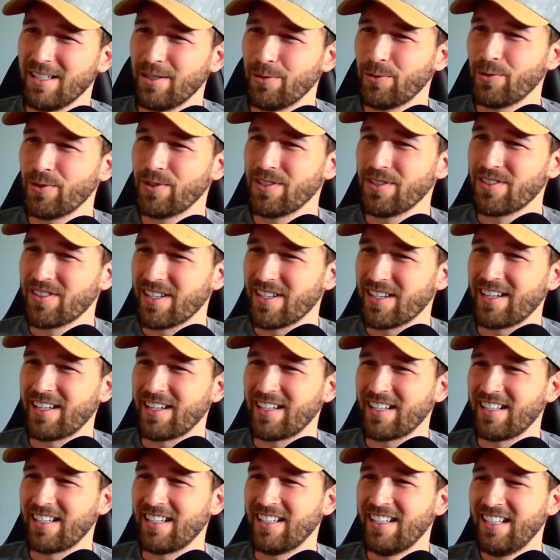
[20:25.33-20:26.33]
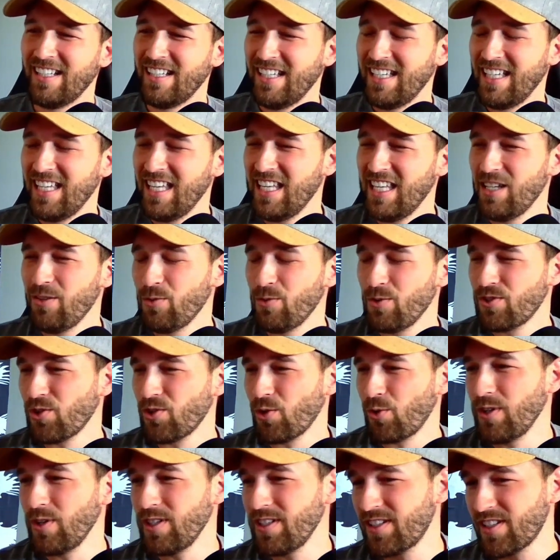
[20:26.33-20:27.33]
It was
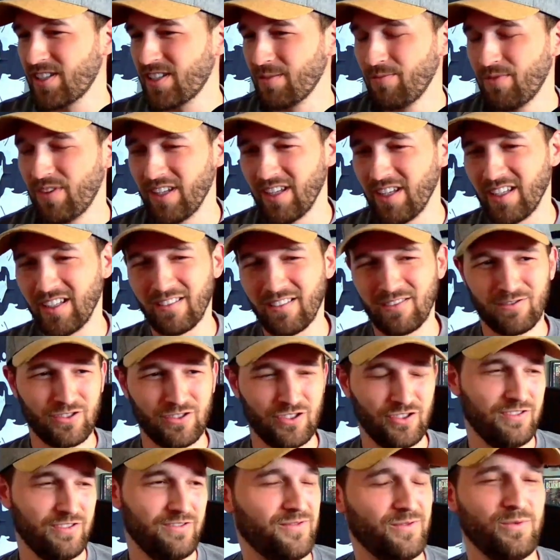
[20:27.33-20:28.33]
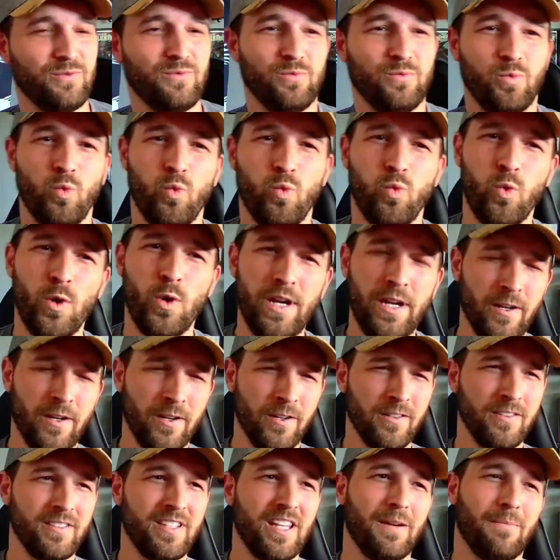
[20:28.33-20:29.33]
always something
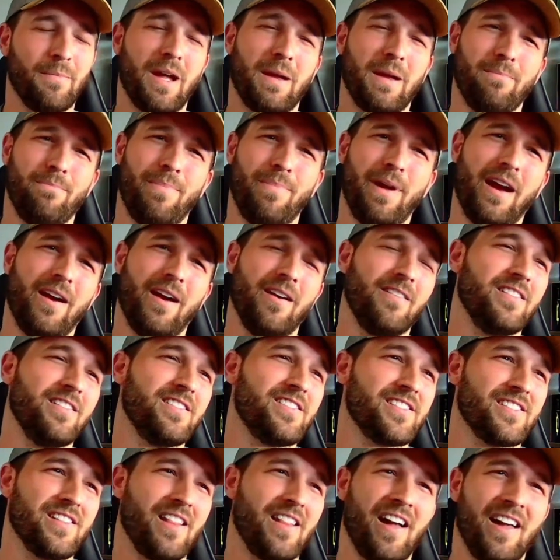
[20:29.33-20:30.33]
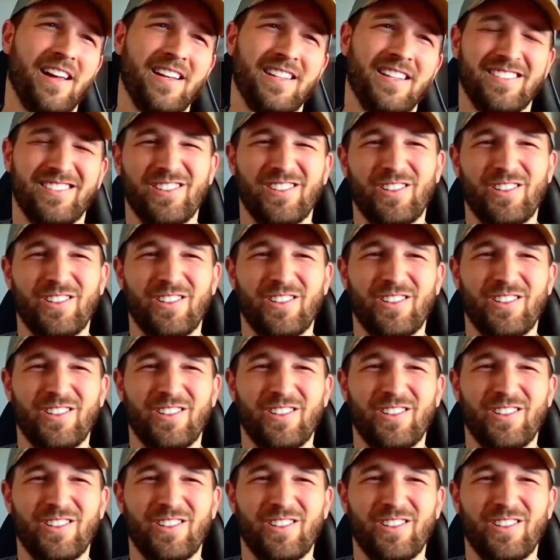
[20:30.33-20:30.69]
weird that my parents liked.